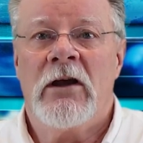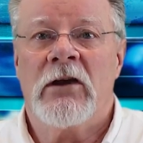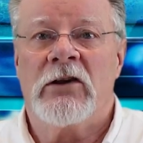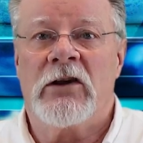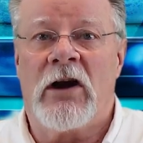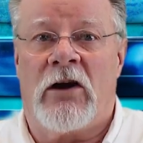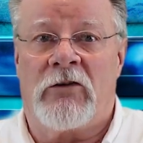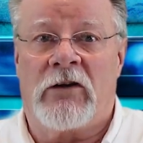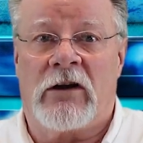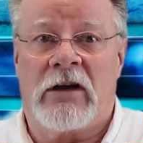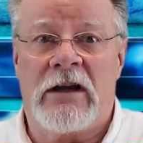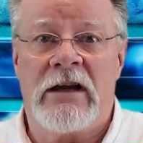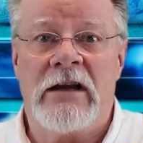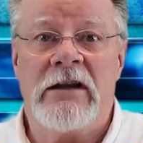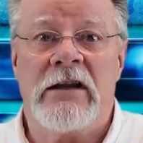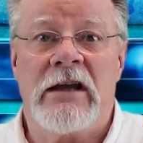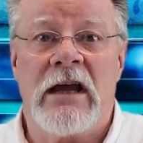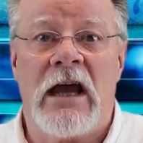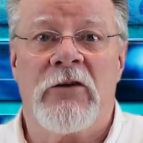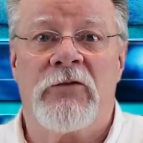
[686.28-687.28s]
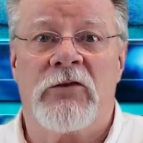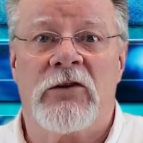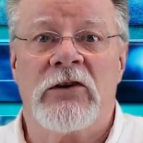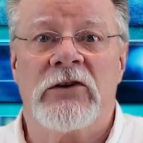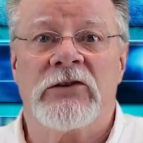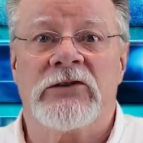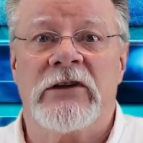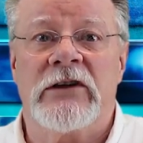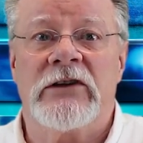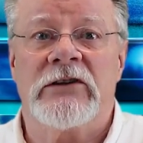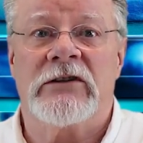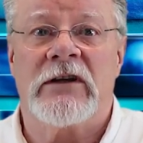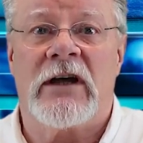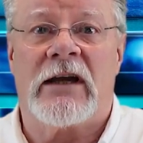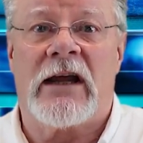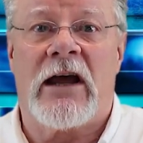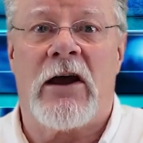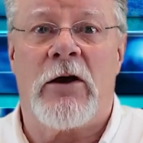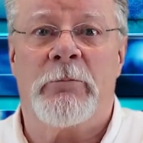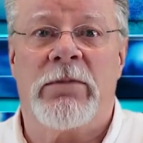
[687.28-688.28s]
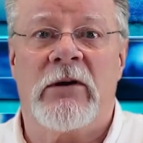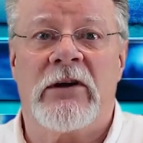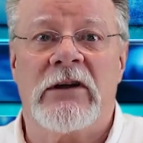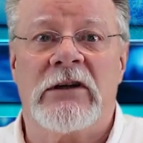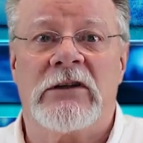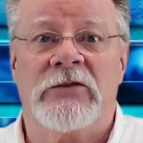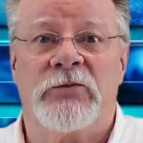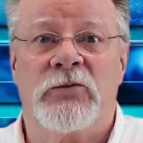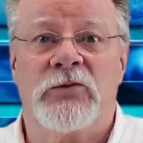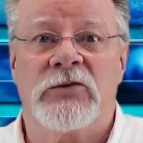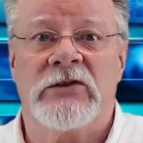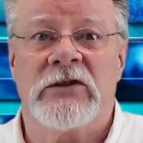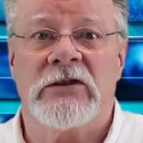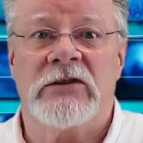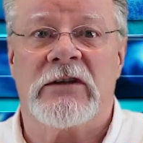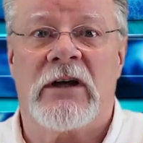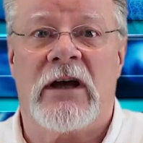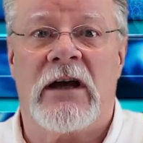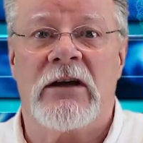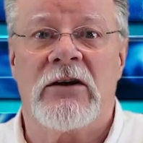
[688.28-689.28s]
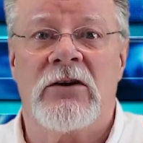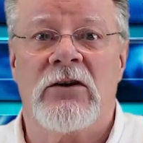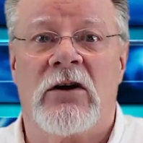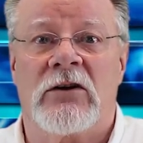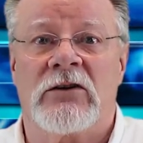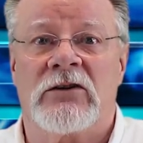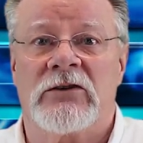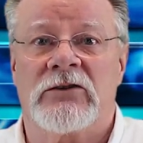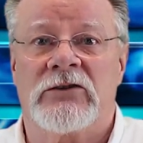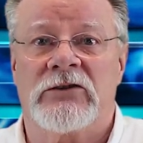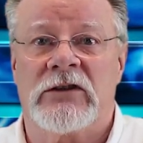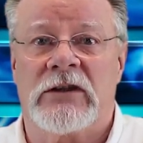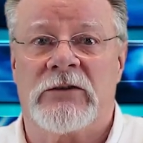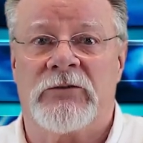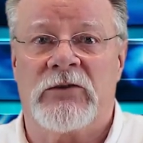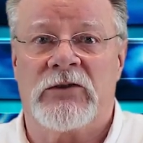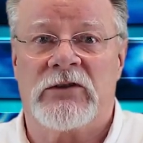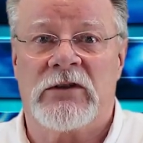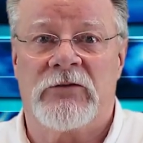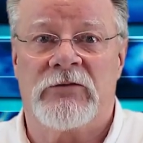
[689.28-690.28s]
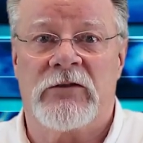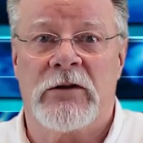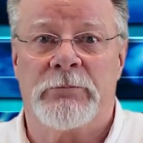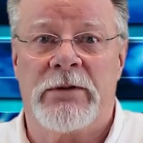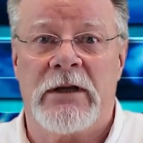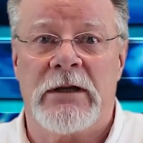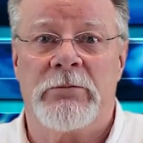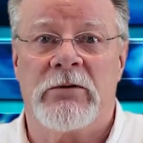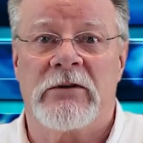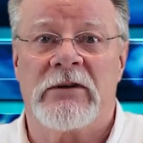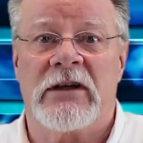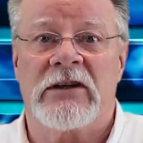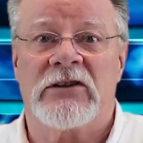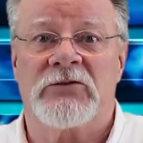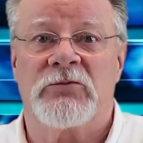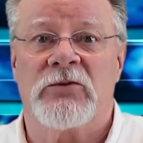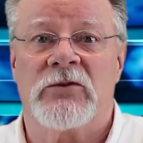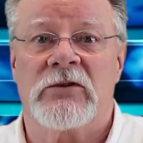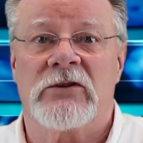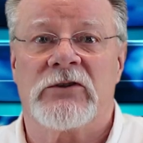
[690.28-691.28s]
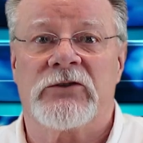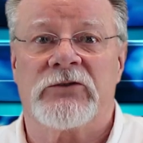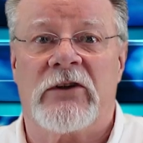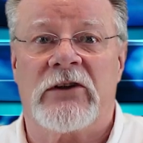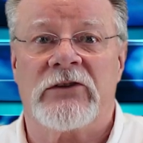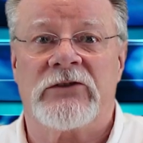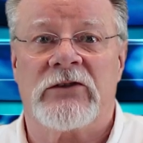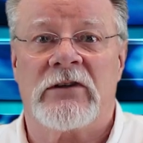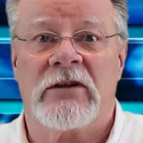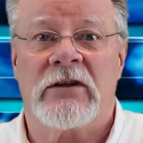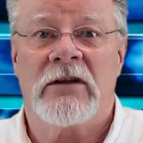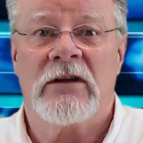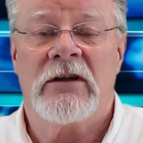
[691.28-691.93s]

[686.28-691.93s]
Currently, the evidence is that our police forces are not servants of the people they swore to trust,